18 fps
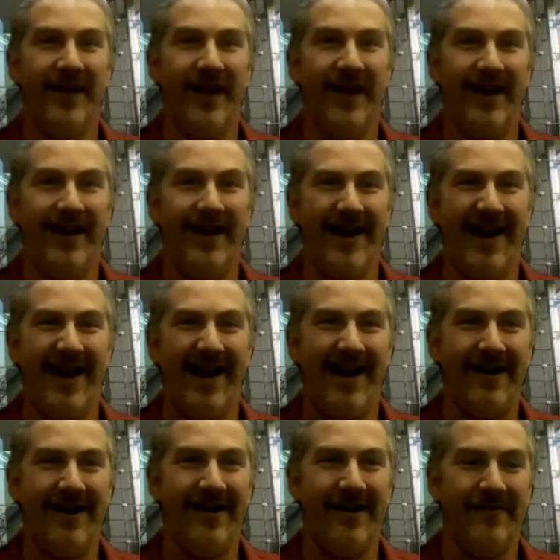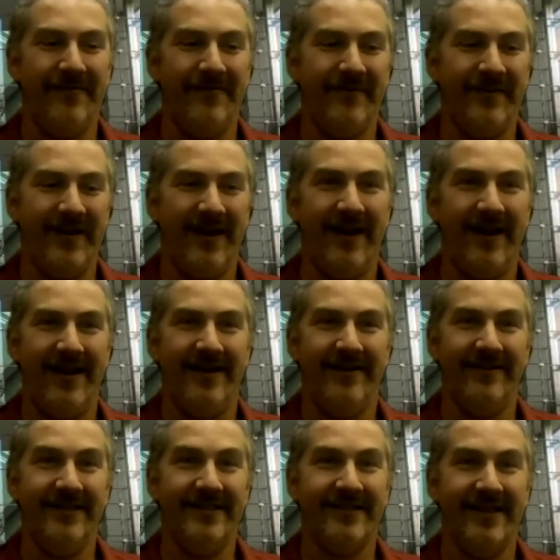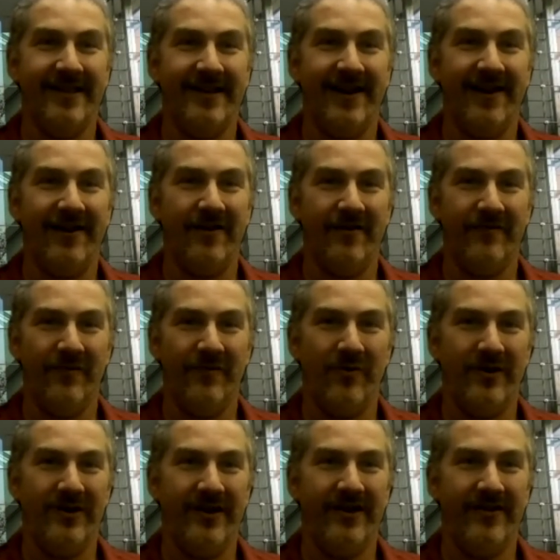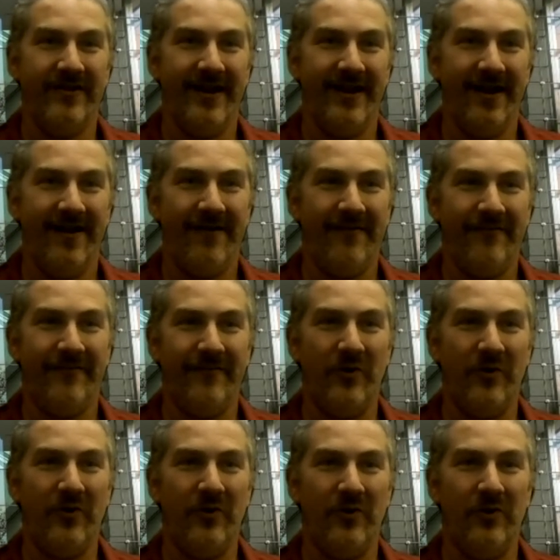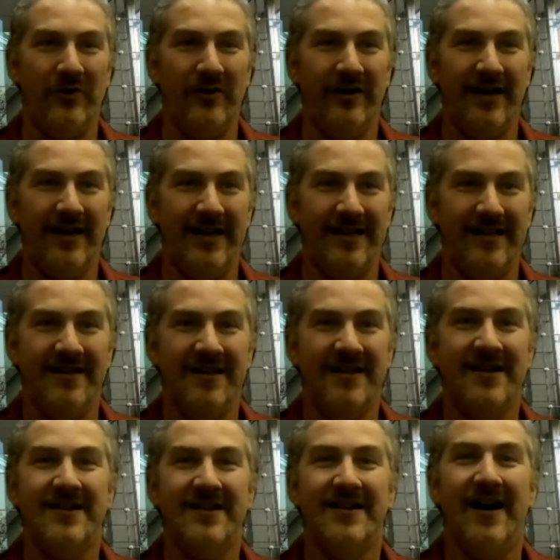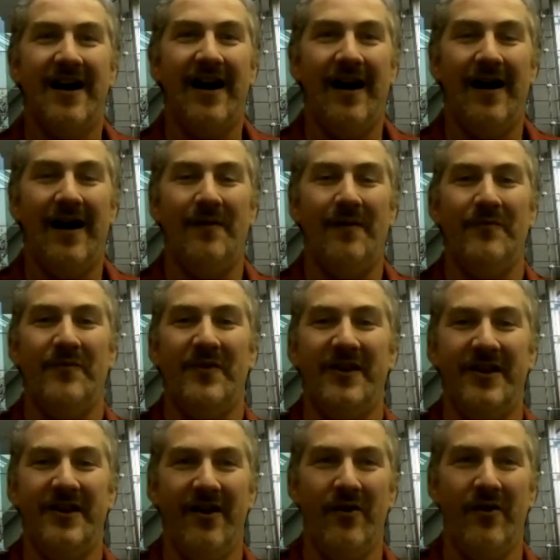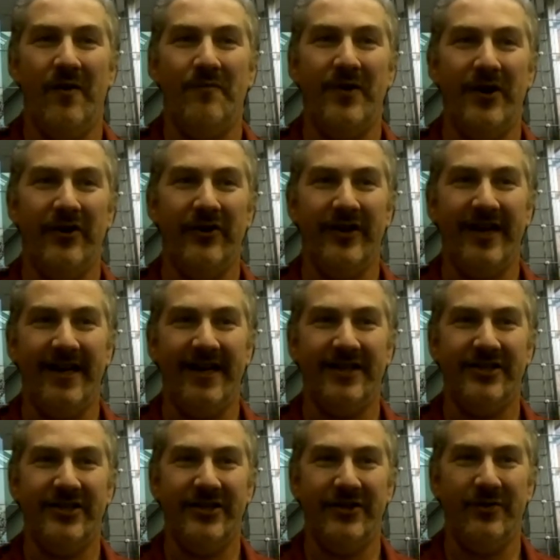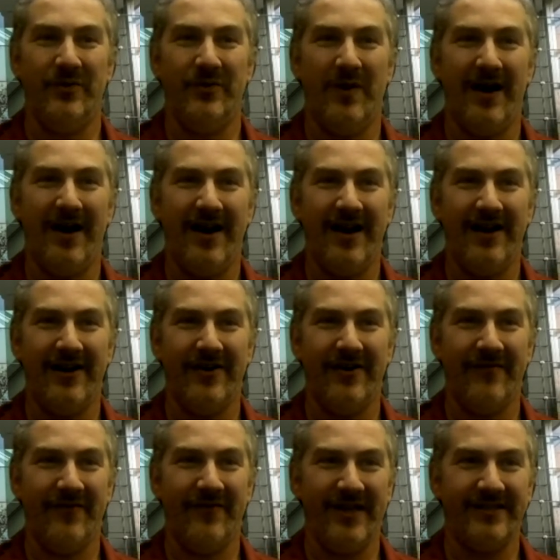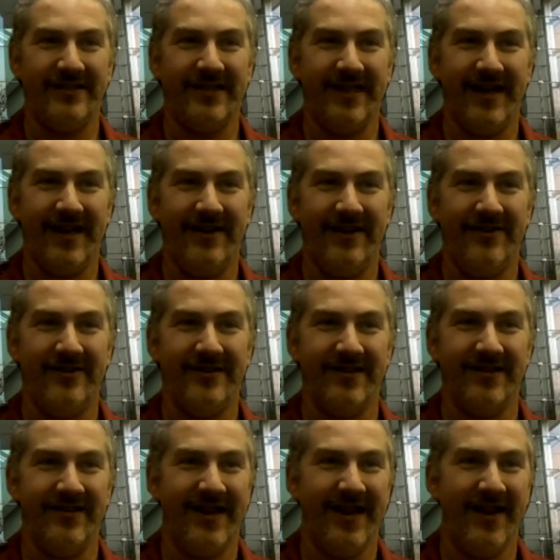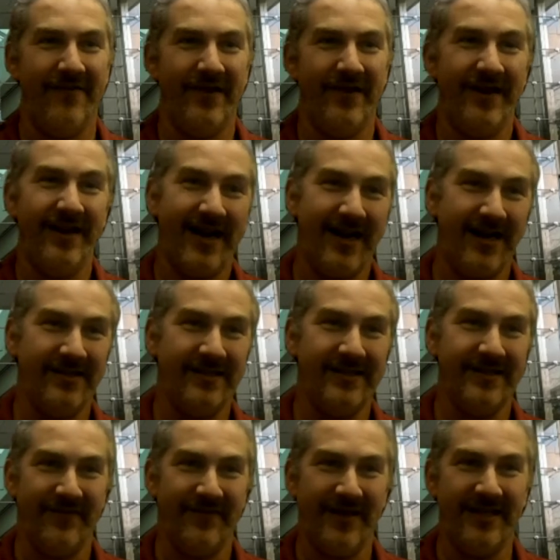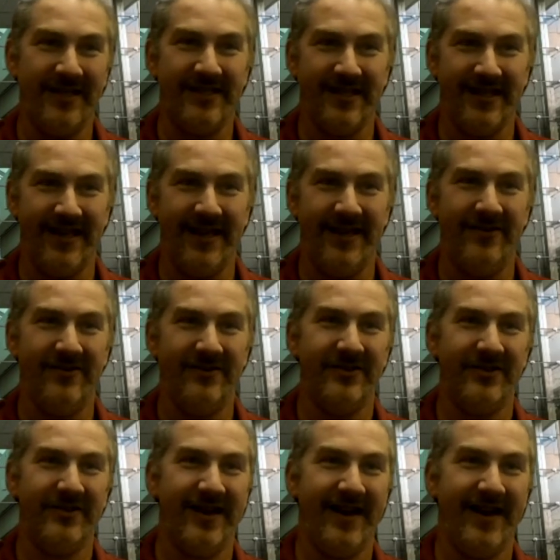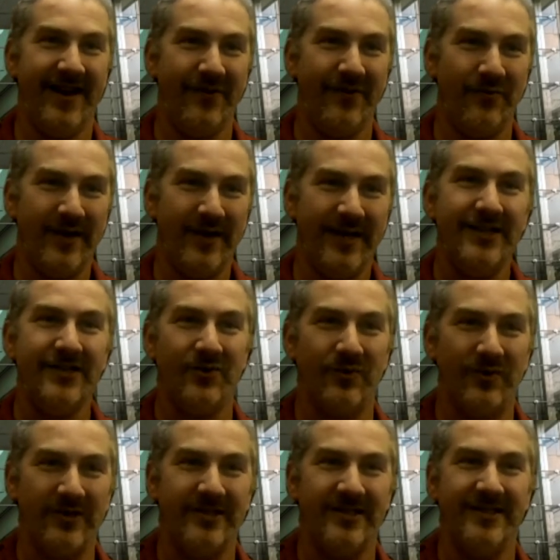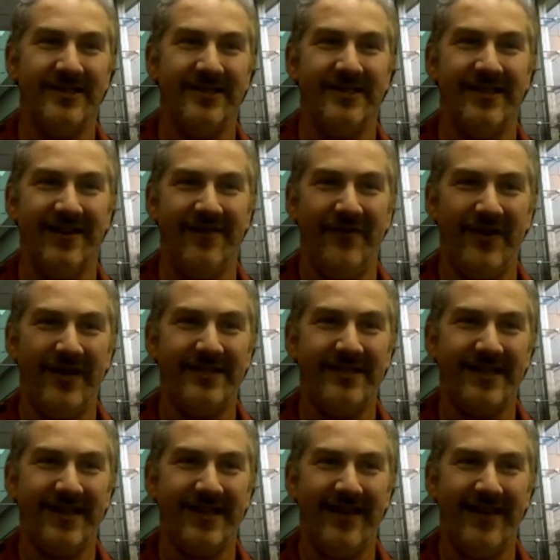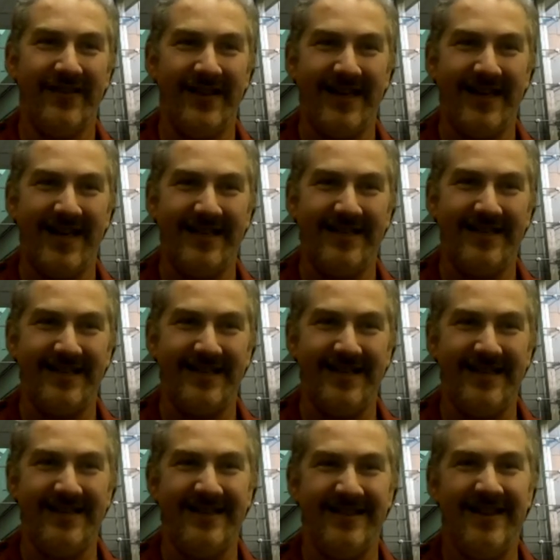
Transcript: they have, at least in California, they have full, ability to hire investigators, and they have in-house investigators, so they have the resources to investigate the cases.